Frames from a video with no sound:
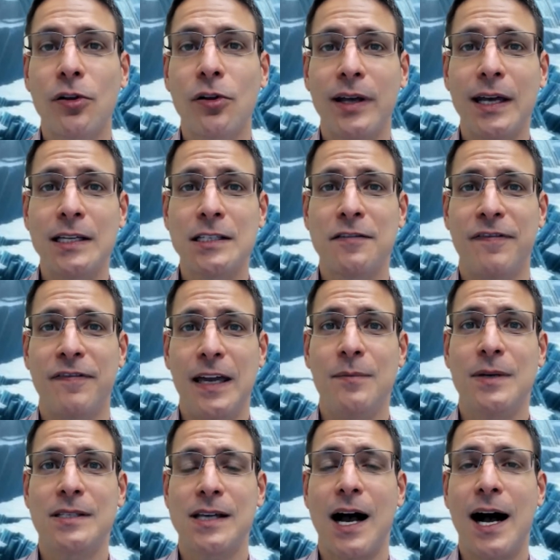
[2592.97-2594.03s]
Martin Luther King's
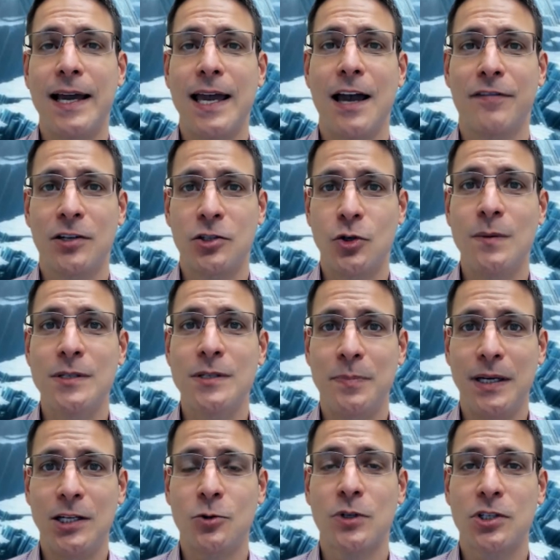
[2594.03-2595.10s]
famous "I Have a
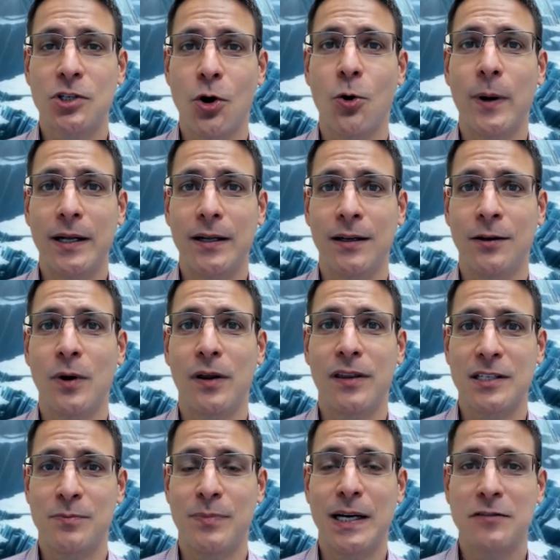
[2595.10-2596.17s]
Dream" speech was
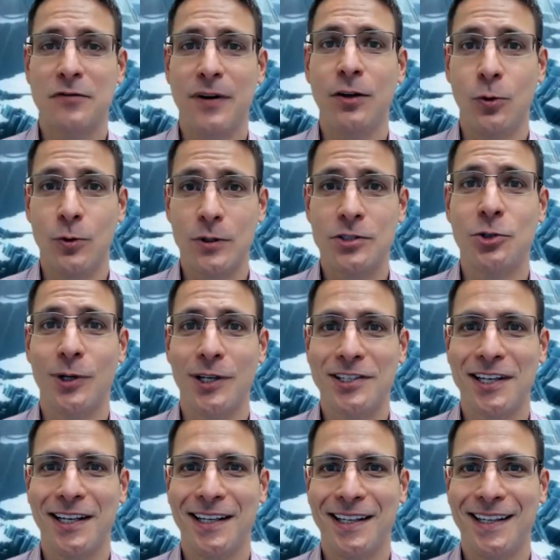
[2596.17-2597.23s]
co-written with his best friend who was
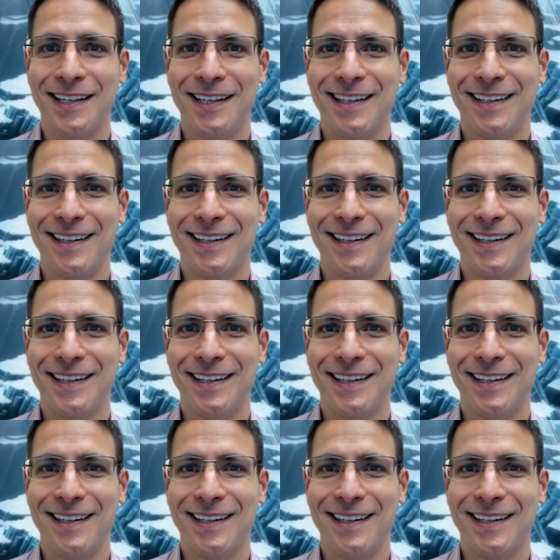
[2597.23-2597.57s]
Jewish.